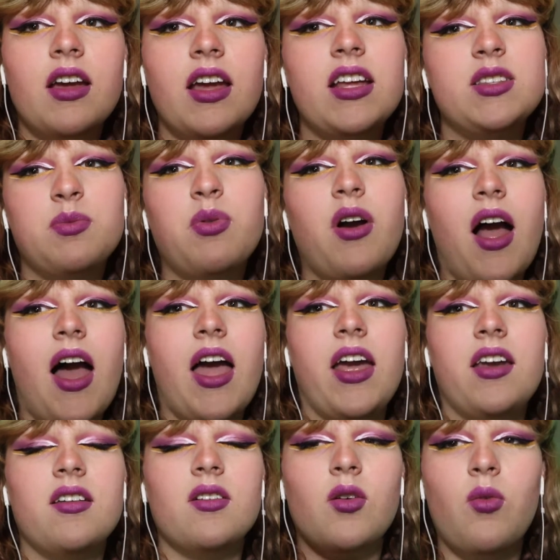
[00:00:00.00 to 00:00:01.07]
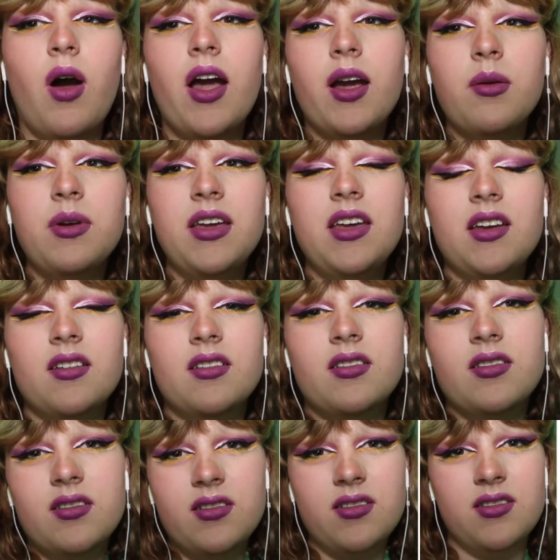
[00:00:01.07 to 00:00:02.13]
It's pride. Why are we
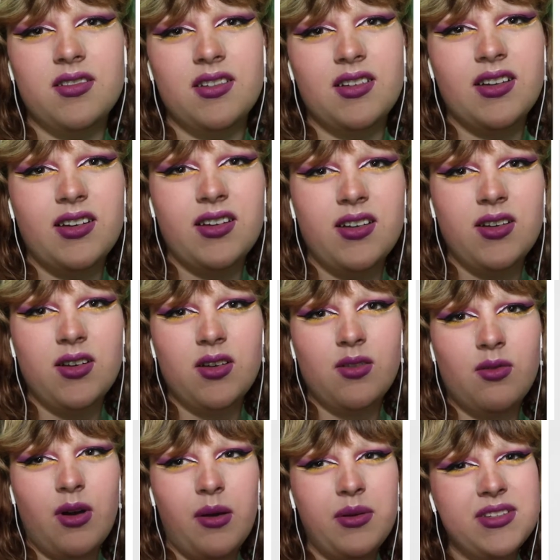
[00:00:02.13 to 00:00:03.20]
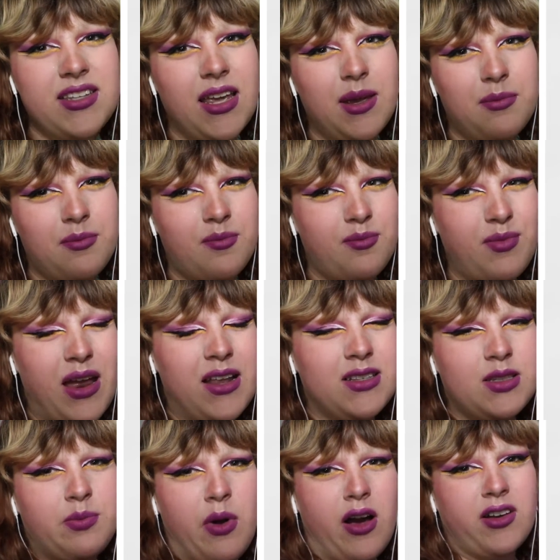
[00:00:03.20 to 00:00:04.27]
why are we saying
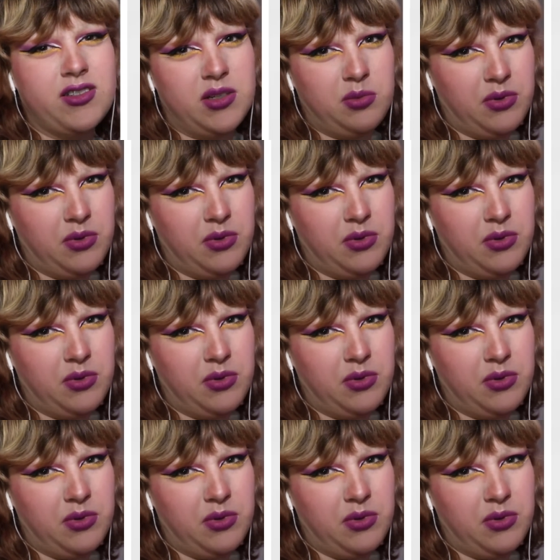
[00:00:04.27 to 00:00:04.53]
men's boxer